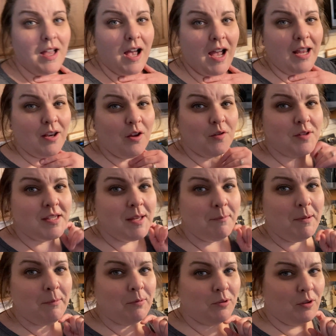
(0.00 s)
I know some
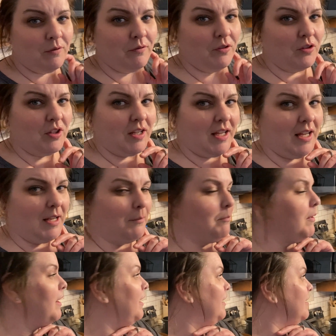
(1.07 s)
people don't feel the need,
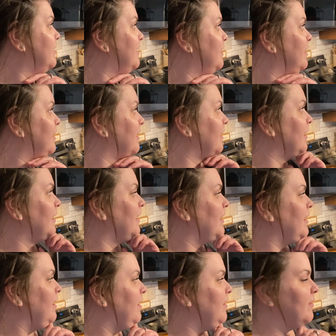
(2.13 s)
but
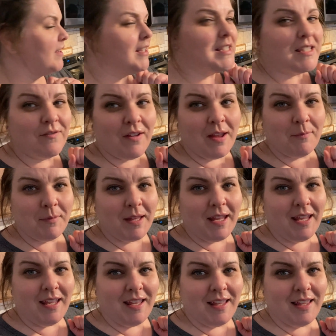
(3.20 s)
this
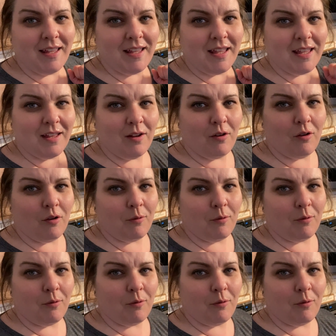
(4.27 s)
family. Yeah. Oh,